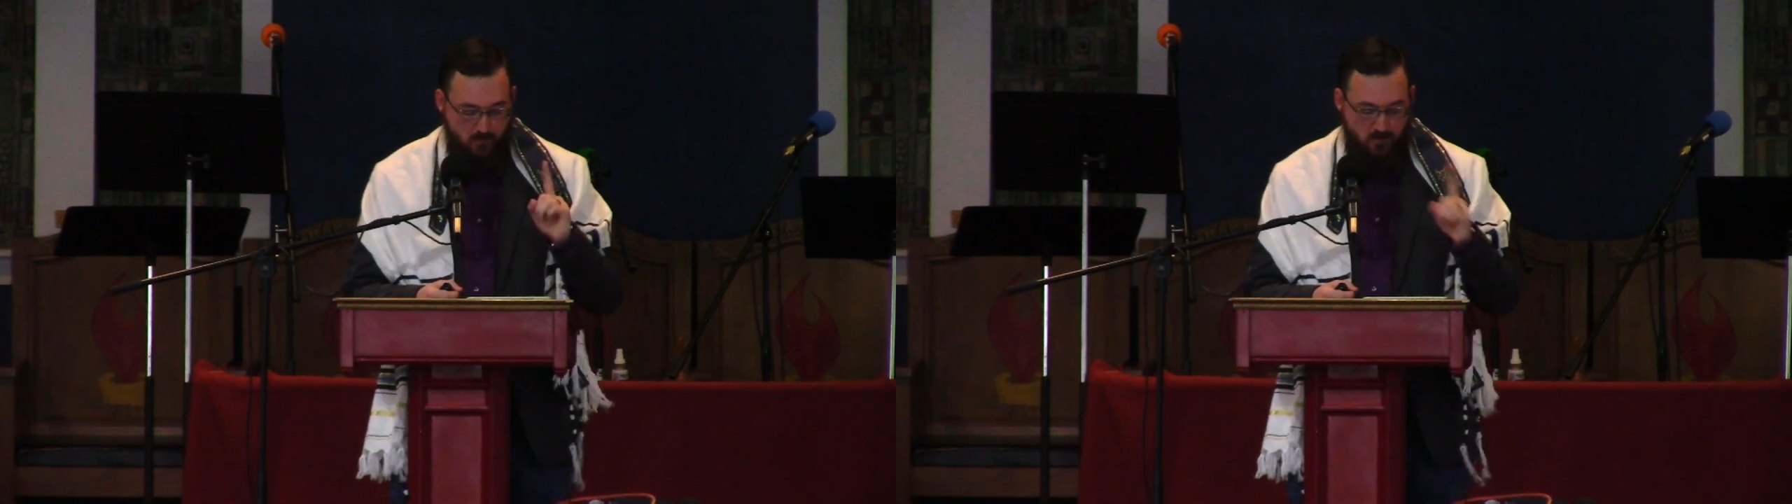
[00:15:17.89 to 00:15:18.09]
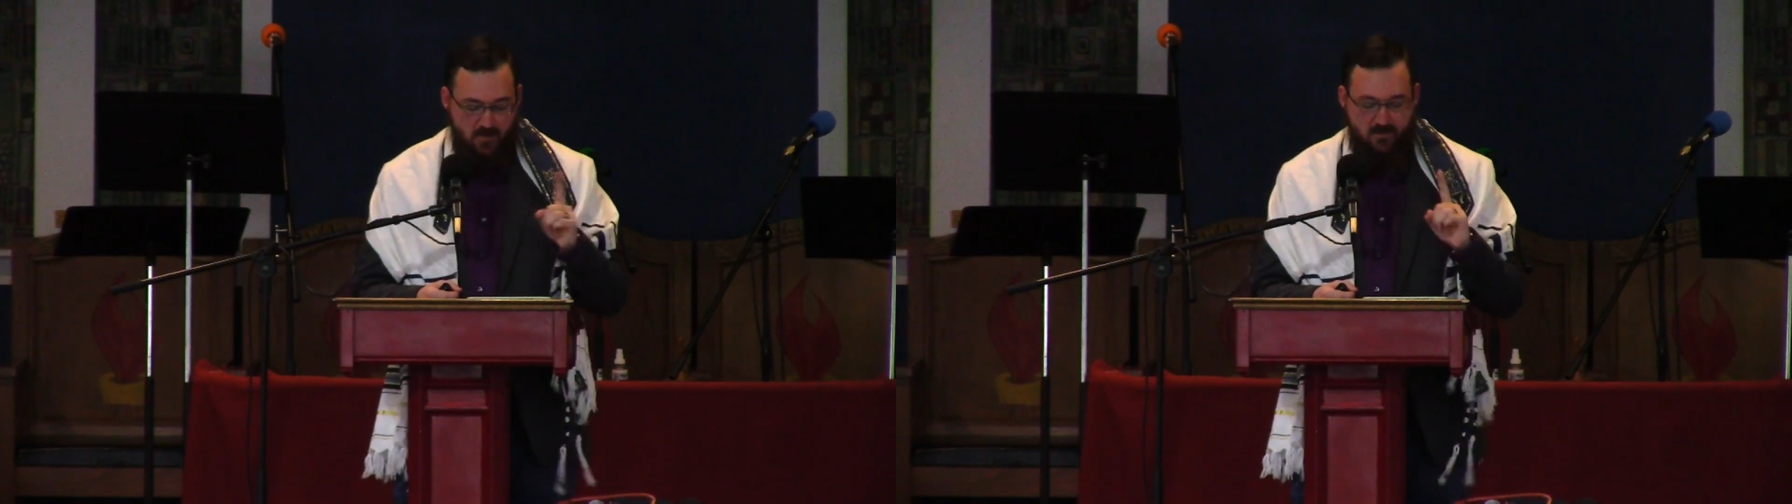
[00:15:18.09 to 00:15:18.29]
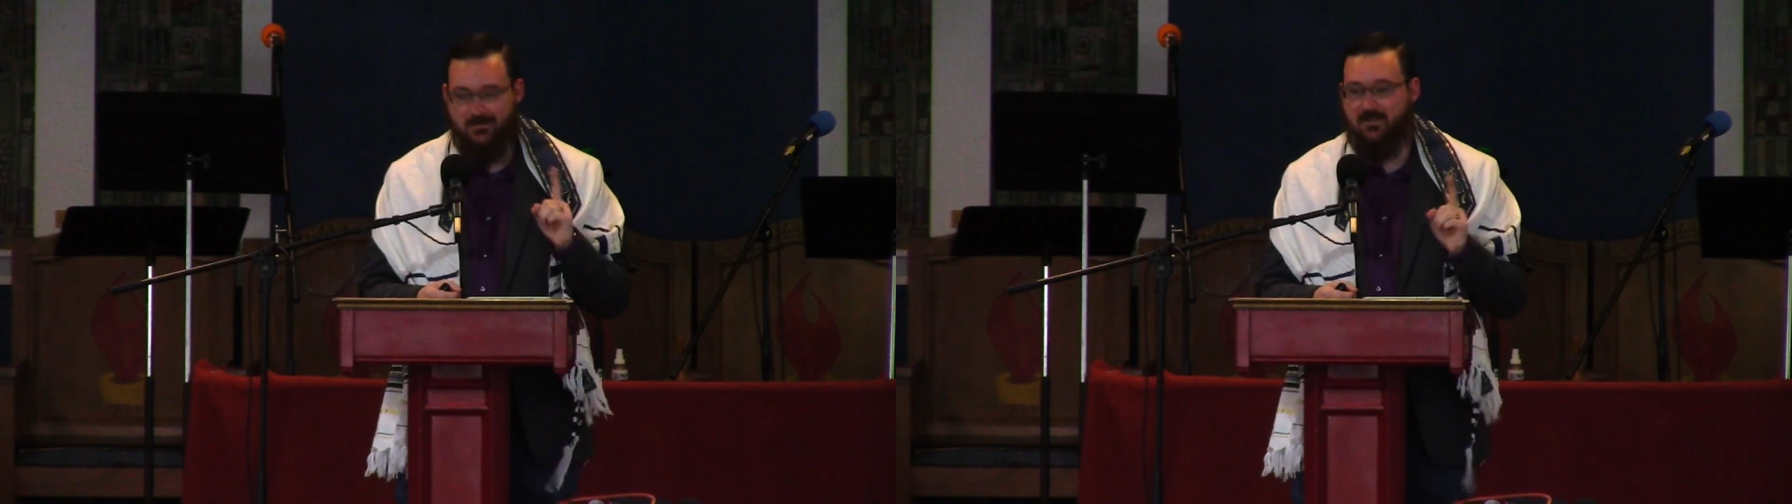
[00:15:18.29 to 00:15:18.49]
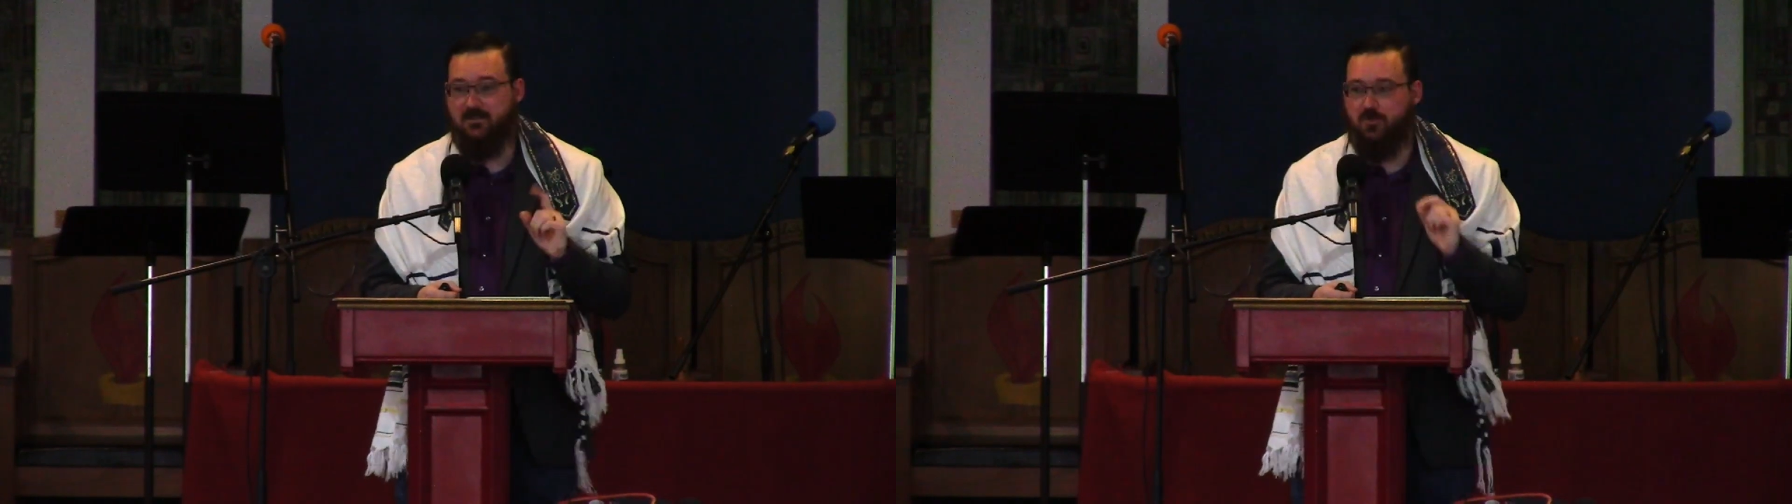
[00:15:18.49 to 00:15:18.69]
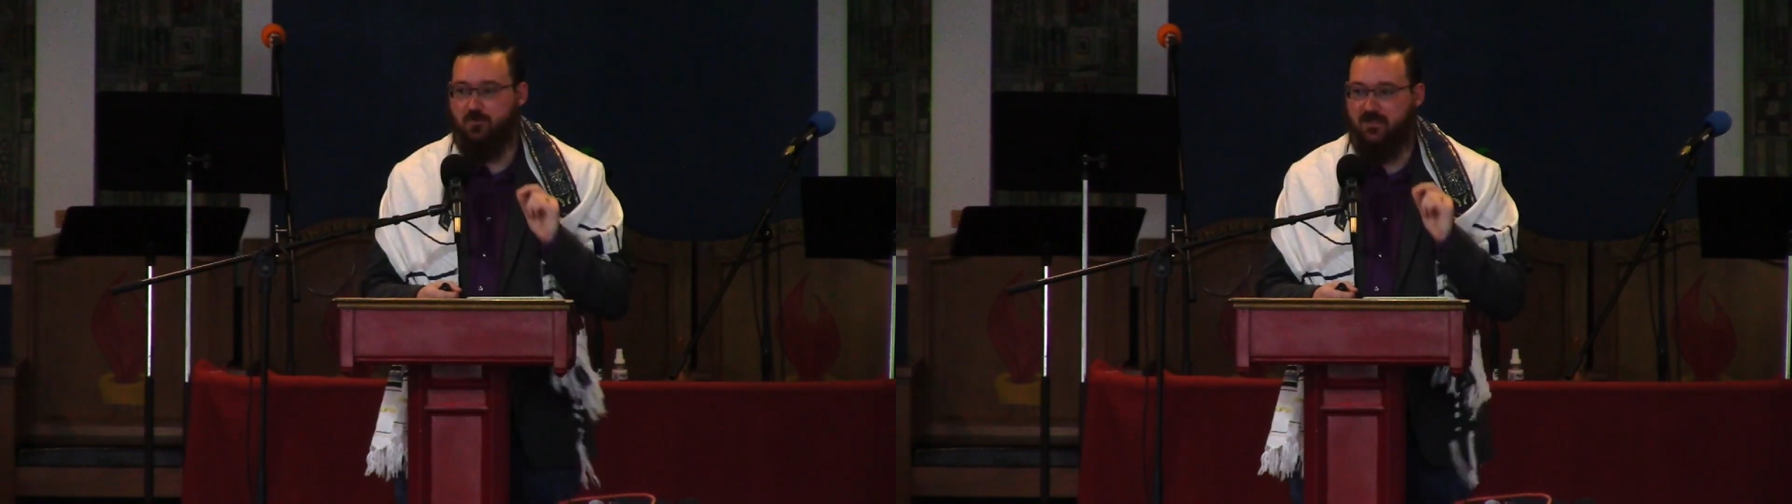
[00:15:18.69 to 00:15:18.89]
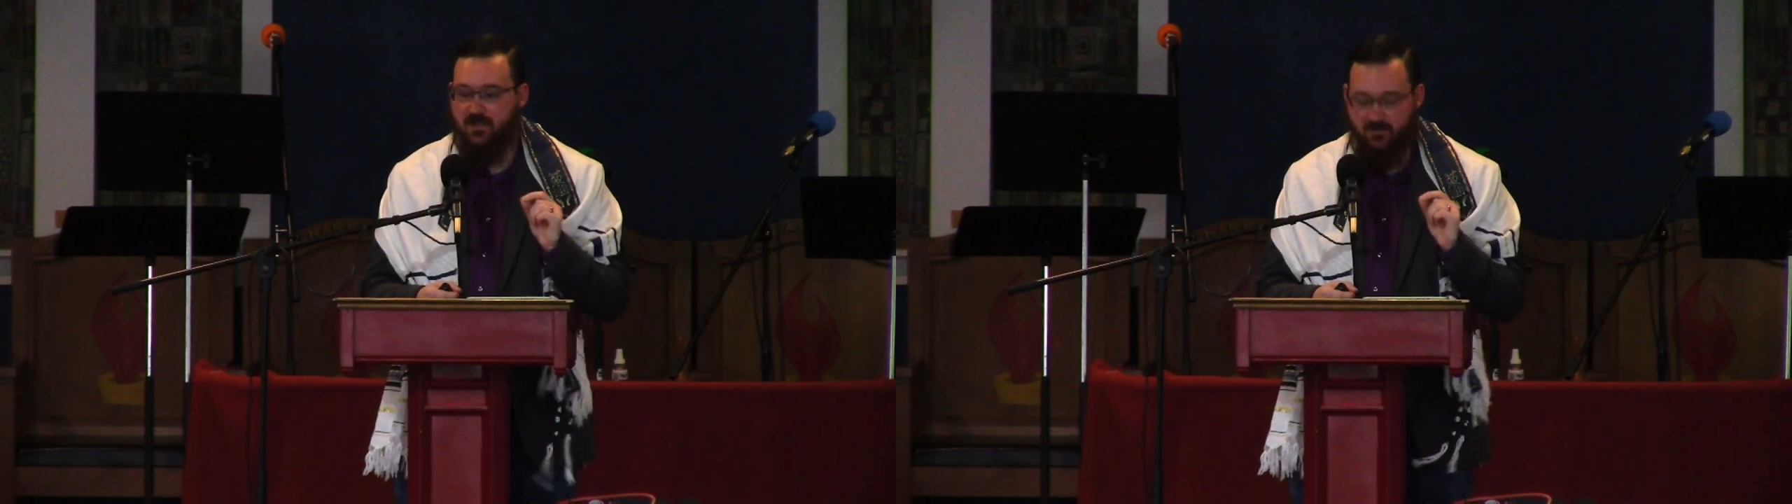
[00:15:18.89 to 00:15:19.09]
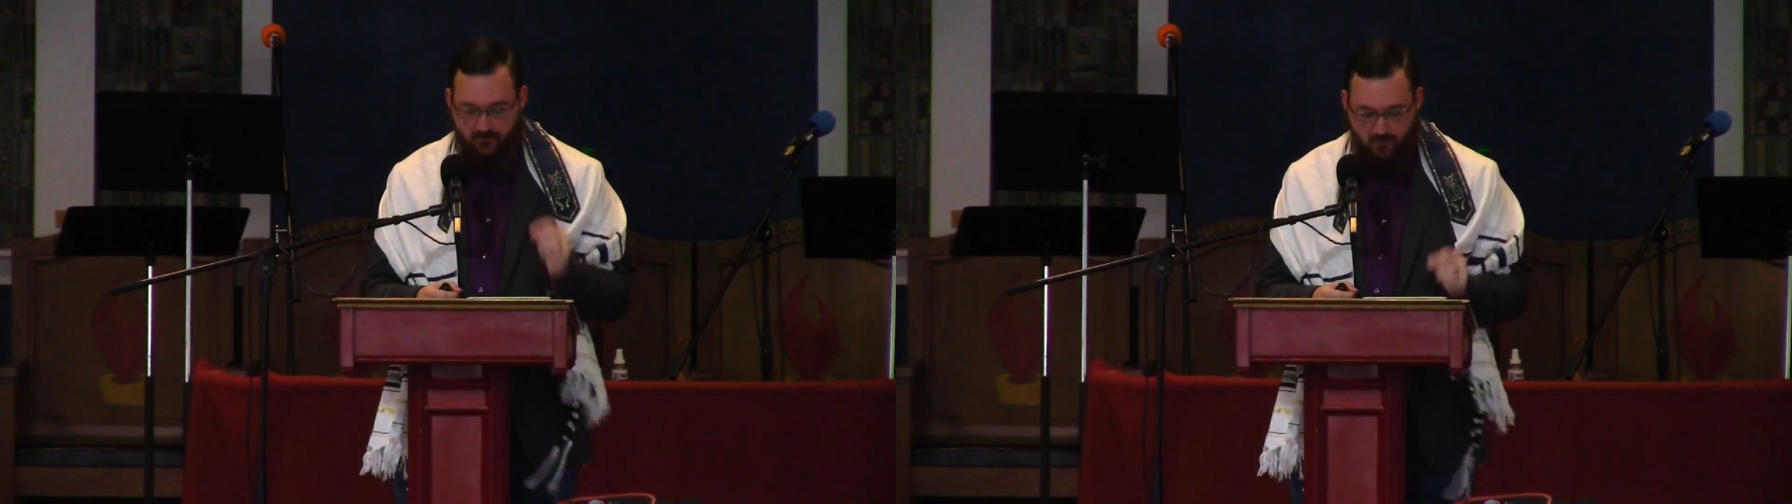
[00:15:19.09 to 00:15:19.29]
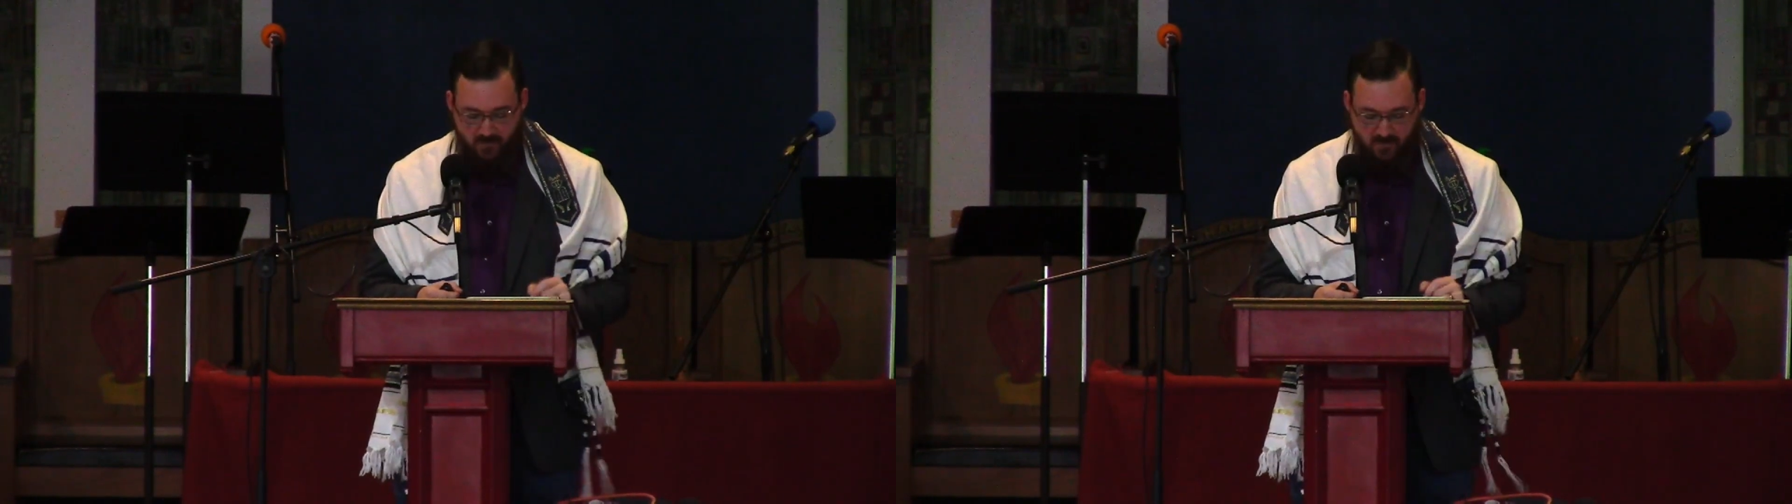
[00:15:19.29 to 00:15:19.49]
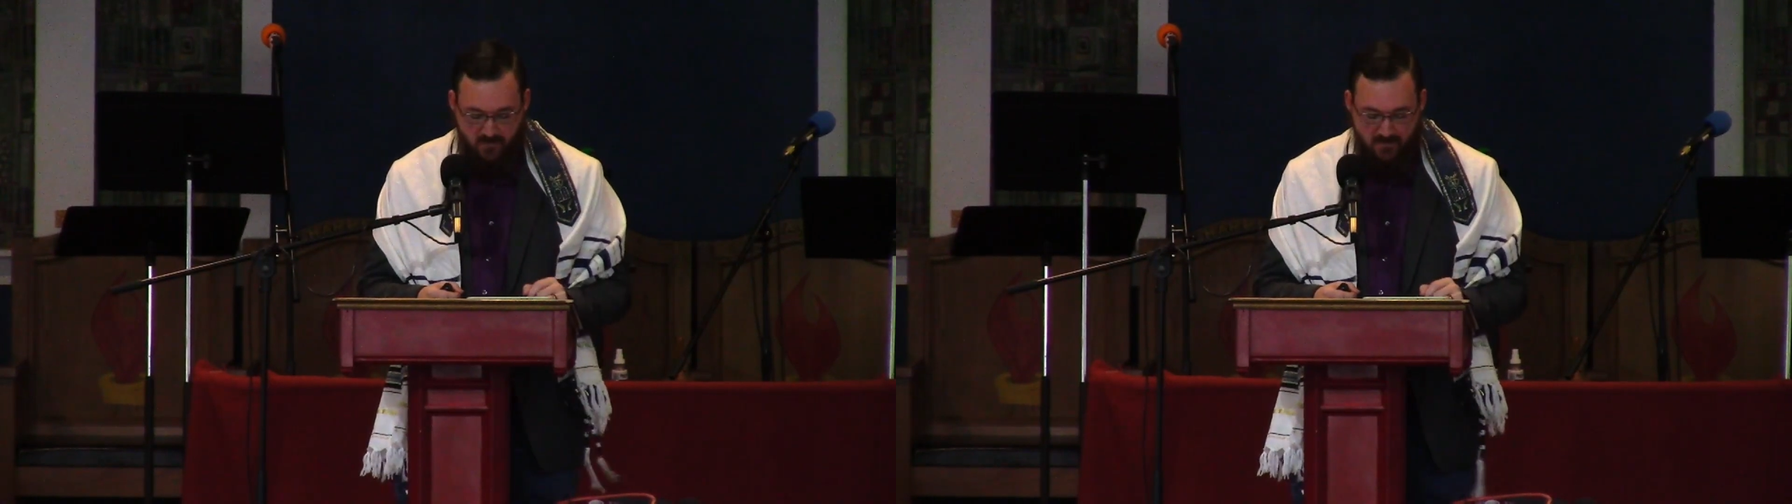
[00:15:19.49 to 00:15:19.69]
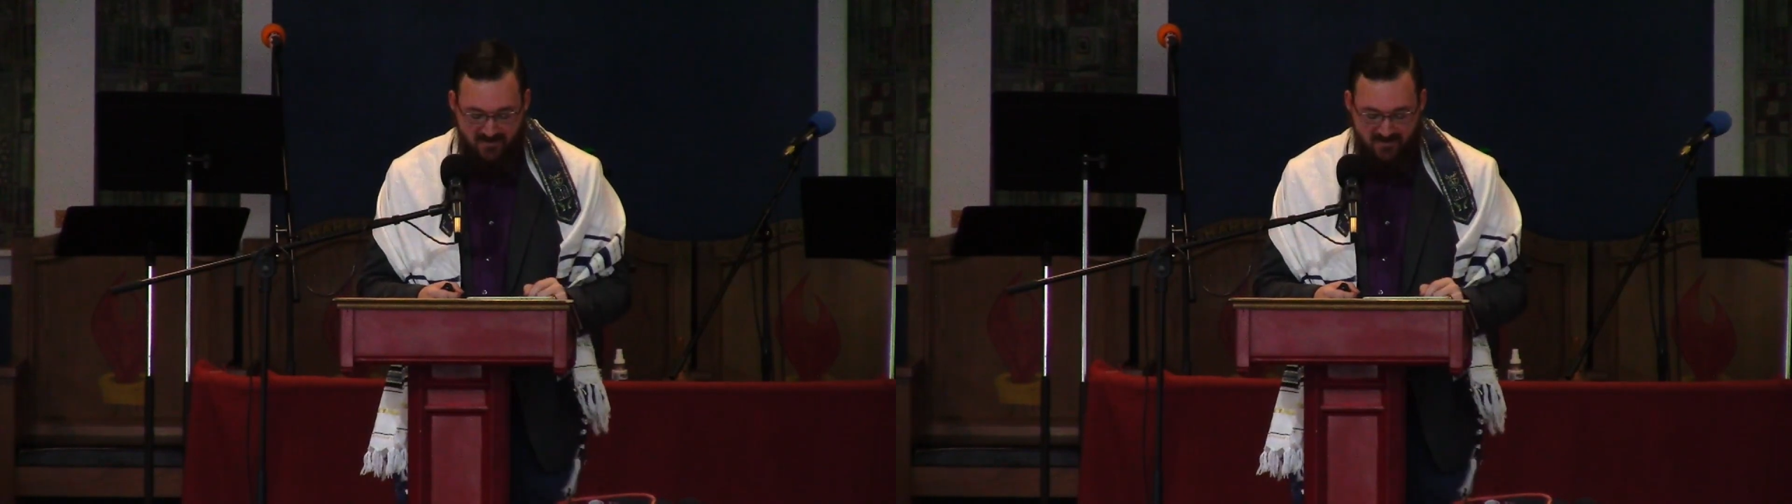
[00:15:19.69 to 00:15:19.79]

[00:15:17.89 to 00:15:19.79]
Work, that is creative work.